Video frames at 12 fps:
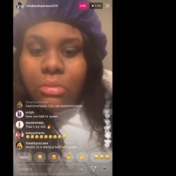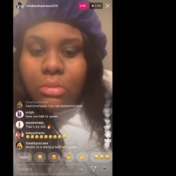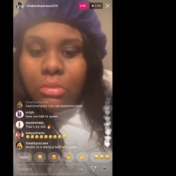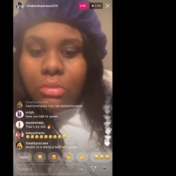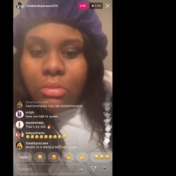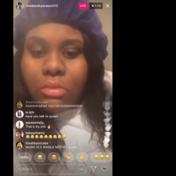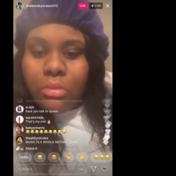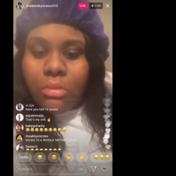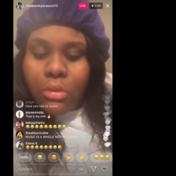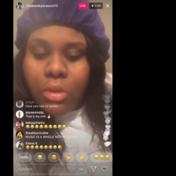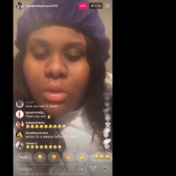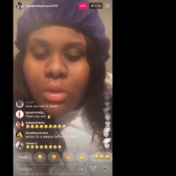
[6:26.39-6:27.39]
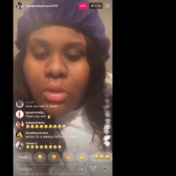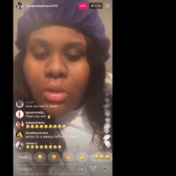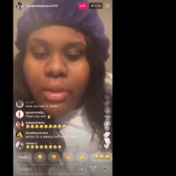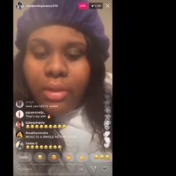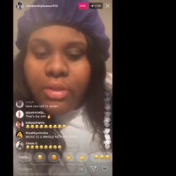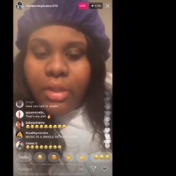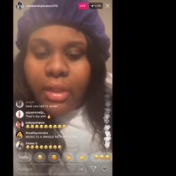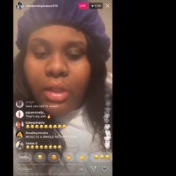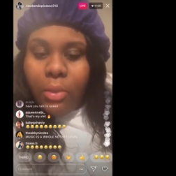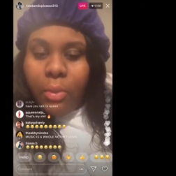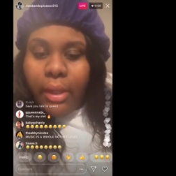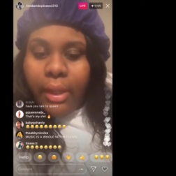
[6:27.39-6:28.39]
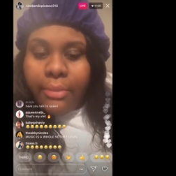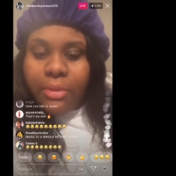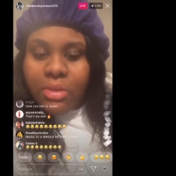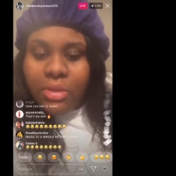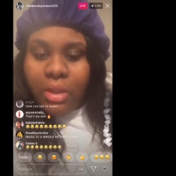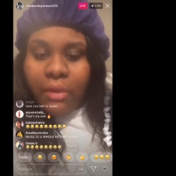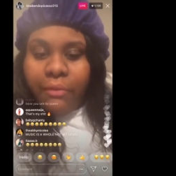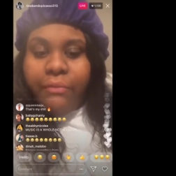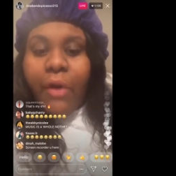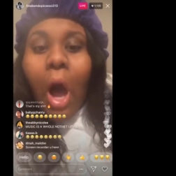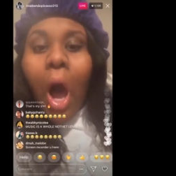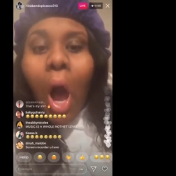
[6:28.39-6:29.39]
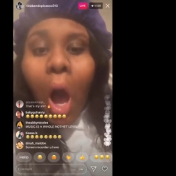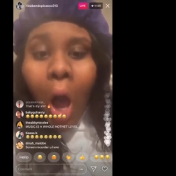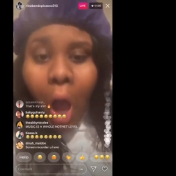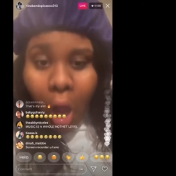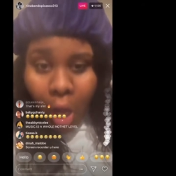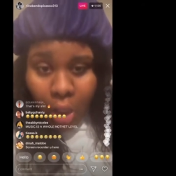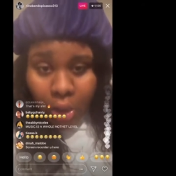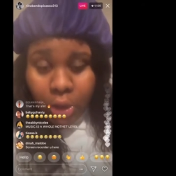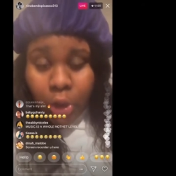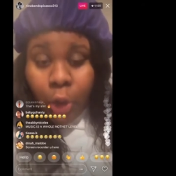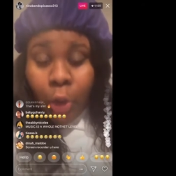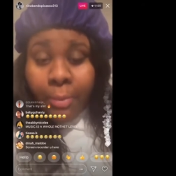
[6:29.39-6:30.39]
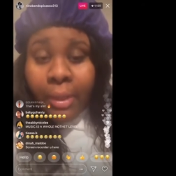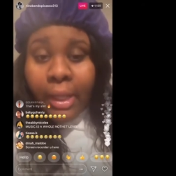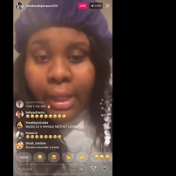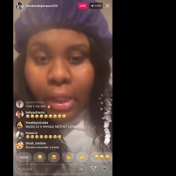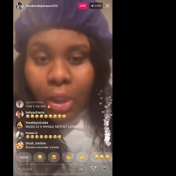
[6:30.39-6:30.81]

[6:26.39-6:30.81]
T page or whatever. Exactly so, what Abby said. Fuck you, man.